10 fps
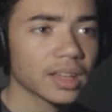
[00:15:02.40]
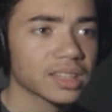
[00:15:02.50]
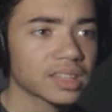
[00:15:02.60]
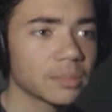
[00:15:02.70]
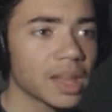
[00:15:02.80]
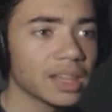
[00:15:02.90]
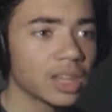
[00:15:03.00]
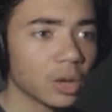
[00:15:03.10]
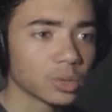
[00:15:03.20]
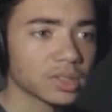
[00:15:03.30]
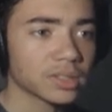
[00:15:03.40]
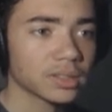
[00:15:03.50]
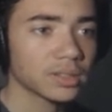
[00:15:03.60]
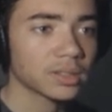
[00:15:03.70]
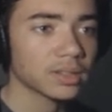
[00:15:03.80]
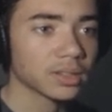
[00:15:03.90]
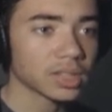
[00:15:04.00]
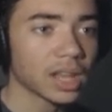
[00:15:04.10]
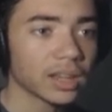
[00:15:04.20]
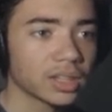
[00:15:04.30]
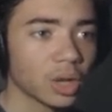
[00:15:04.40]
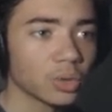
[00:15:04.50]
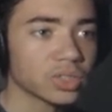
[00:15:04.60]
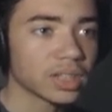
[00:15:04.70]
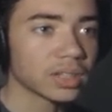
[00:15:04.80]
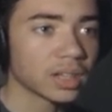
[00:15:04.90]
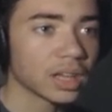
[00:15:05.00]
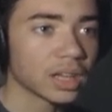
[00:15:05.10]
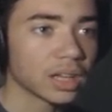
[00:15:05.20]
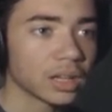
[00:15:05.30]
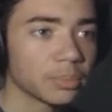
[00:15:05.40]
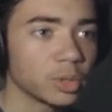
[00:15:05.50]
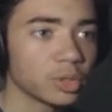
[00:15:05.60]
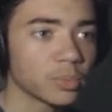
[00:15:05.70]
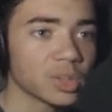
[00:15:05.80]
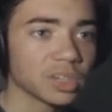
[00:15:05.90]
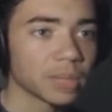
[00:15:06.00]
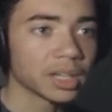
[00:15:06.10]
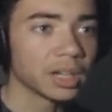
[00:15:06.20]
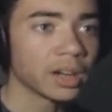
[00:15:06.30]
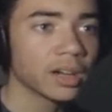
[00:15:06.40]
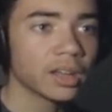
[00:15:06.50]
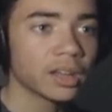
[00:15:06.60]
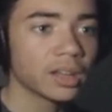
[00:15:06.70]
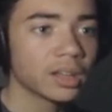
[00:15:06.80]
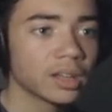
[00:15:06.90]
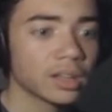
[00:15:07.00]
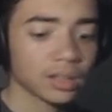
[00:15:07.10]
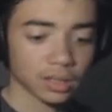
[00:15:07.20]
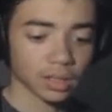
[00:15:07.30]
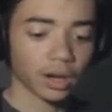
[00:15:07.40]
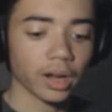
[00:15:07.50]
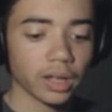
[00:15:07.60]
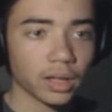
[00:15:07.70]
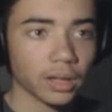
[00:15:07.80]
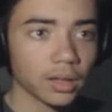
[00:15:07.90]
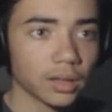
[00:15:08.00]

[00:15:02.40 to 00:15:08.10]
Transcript: A smelly ghost. There's a lot of ghosts in uh, Putrid Molding Man here. Alright.